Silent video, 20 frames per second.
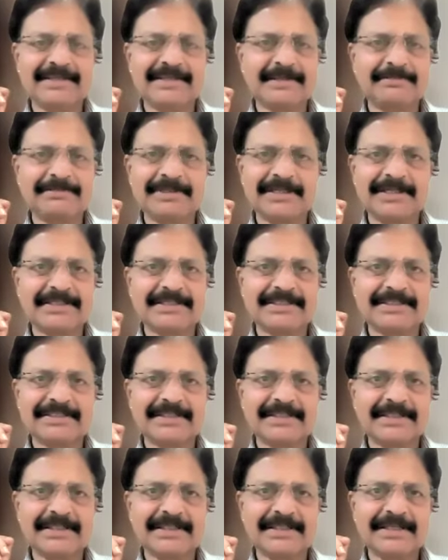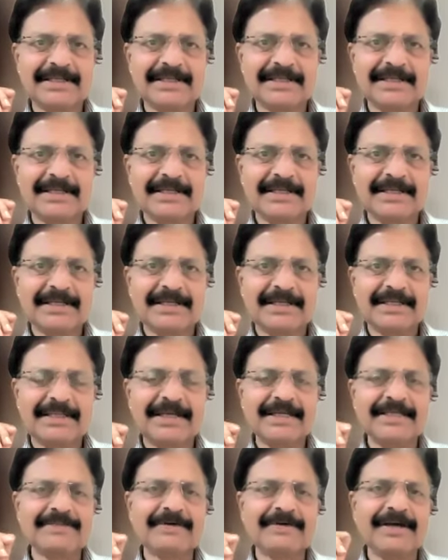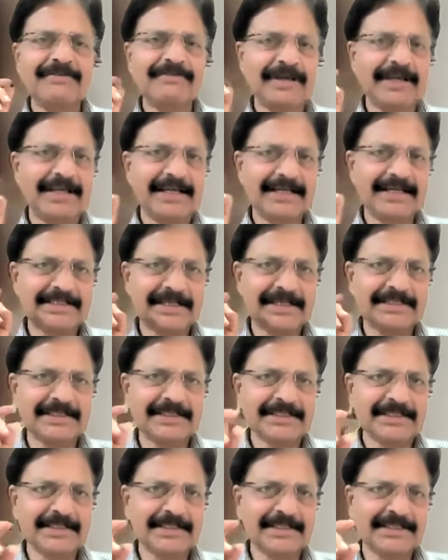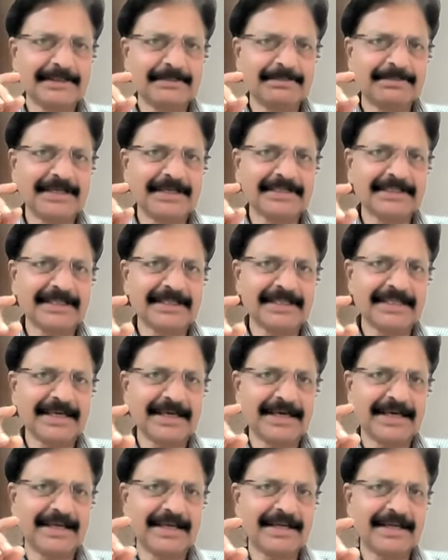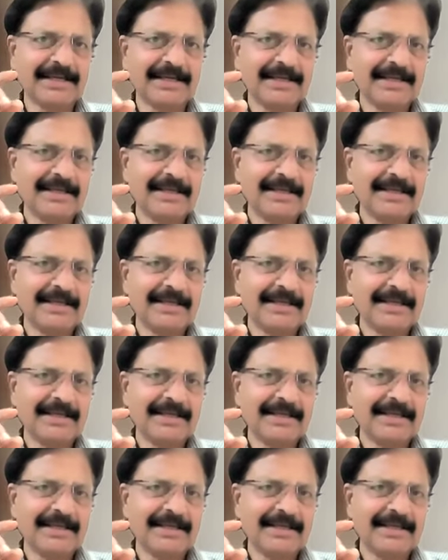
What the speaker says: receptors. That is why when extrajunctional receptors are there,